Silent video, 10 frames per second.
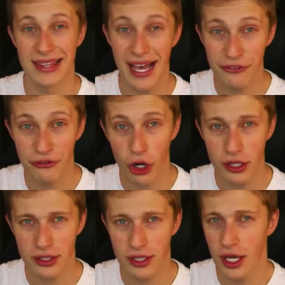that
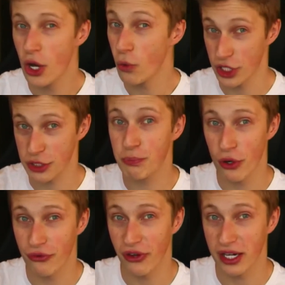font was
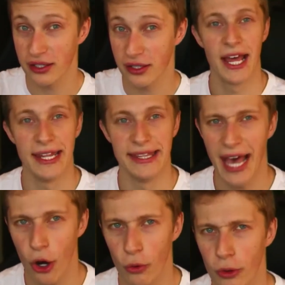perfect.
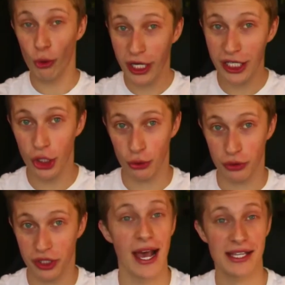Now, quick
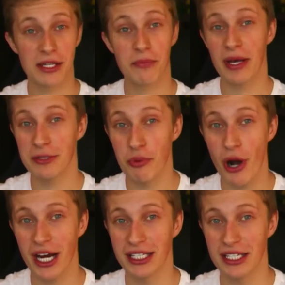note, as a best
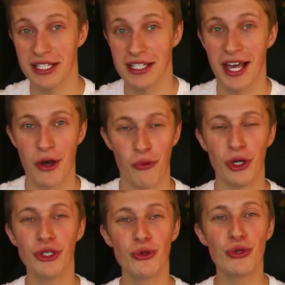practice, when
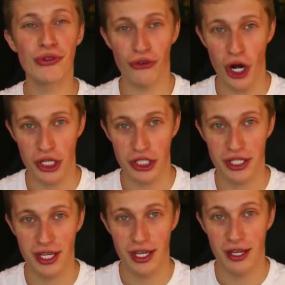you choose
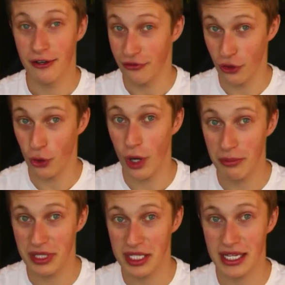fonts for
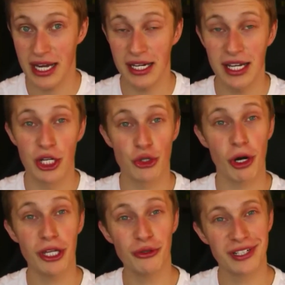web design,
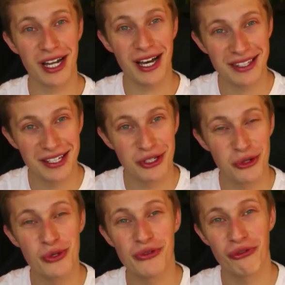try to not
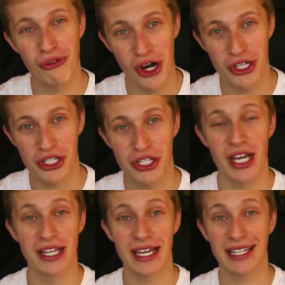choose fonts
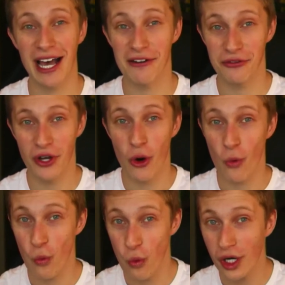that have
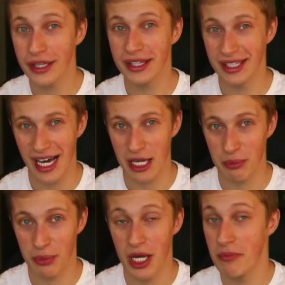one type,
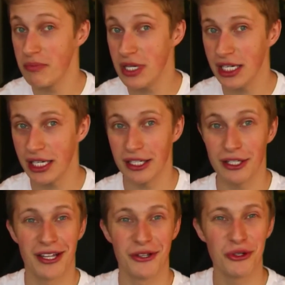meaning
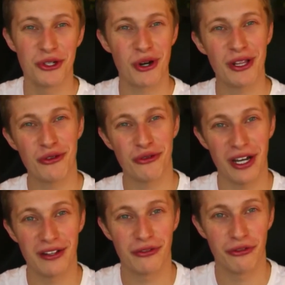don't try to
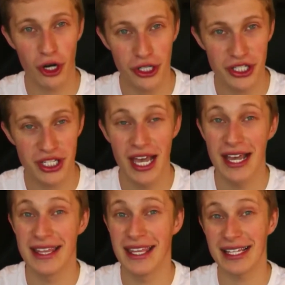find fonts
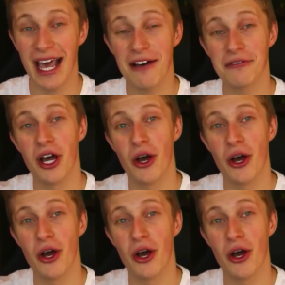that have